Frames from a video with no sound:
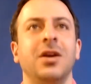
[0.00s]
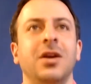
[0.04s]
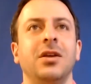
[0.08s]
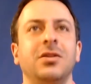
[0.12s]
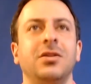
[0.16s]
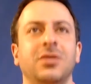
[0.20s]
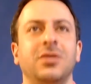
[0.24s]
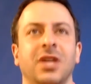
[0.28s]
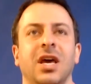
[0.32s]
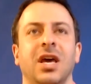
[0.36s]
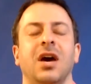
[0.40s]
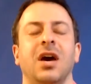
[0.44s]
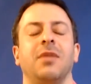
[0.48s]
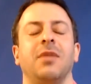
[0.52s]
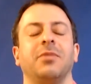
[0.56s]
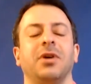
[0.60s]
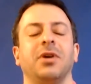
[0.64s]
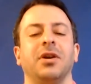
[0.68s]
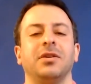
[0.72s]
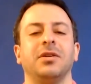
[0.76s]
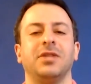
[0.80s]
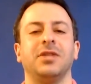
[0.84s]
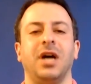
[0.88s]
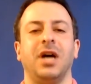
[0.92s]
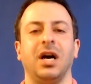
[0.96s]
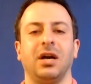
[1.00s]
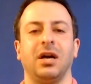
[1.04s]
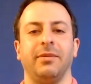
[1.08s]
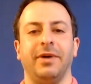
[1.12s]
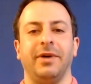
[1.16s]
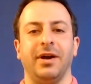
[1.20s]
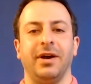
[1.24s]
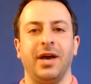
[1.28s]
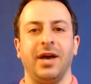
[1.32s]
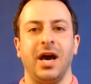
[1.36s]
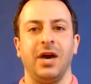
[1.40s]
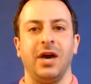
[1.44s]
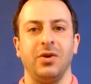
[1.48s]
Today I'm going to talk
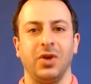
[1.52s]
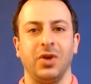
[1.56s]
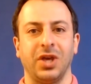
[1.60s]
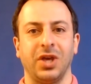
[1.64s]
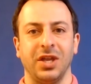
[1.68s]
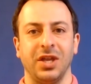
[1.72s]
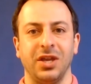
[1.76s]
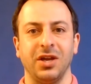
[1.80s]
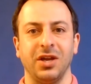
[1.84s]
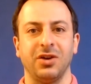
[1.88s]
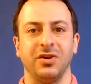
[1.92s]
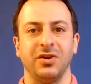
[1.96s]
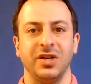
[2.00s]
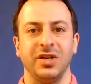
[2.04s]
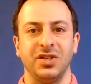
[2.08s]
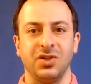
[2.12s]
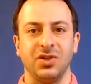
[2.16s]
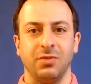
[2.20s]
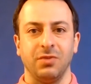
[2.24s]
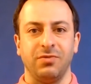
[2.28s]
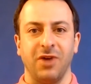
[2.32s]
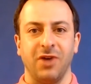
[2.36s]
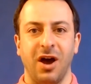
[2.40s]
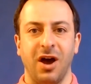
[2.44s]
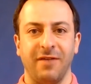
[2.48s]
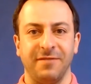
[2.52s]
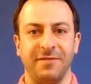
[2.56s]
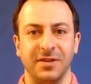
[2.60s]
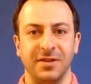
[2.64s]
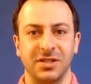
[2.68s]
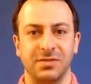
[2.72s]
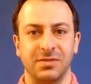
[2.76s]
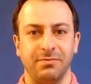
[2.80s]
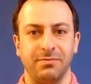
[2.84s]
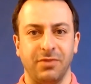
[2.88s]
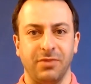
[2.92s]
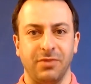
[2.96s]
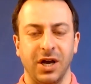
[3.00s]
about how you can increase your profits
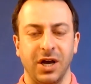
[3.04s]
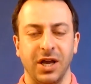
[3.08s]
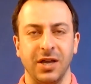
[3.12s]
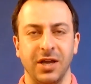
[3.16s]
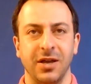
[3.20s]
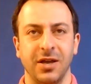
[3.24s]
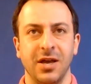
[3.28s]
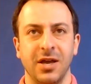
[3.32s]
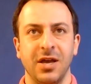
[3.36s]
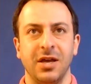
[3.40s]
by